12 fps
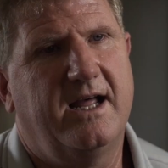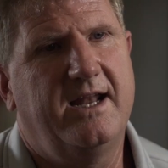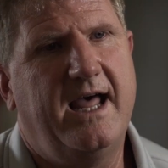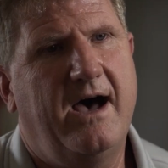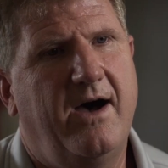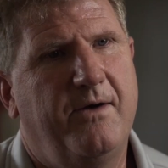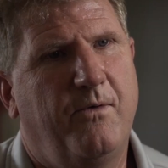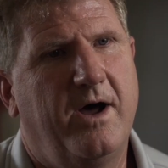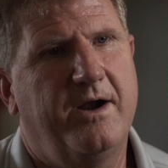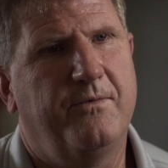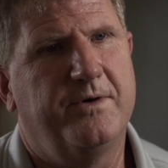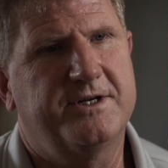and now I
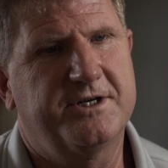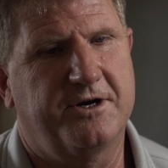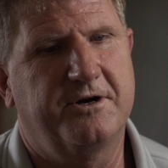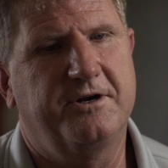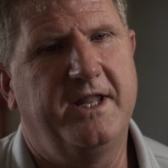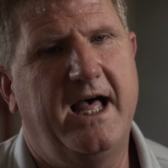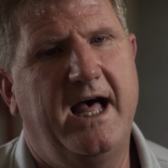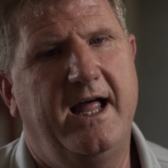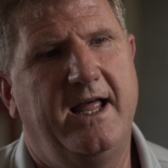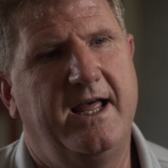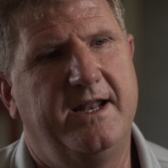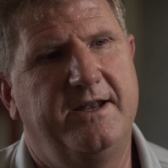want to return
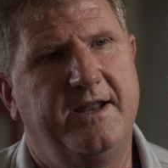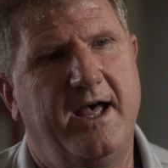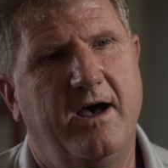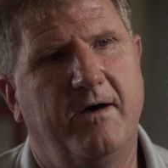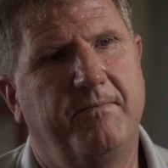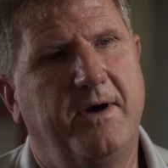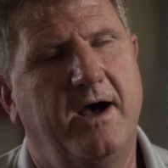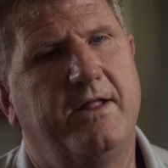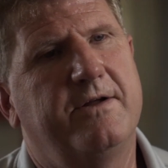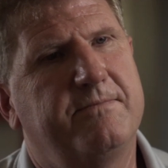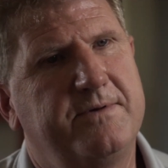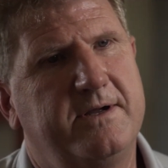that and help
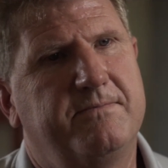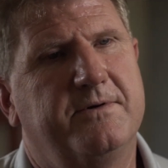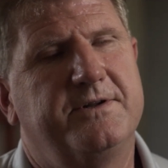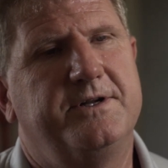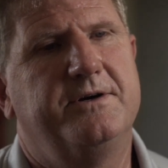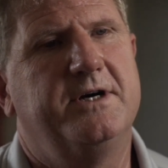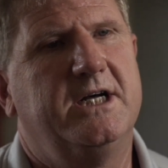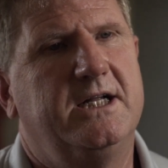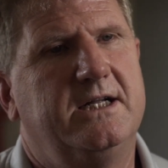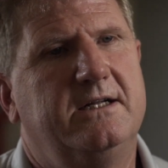other people do it.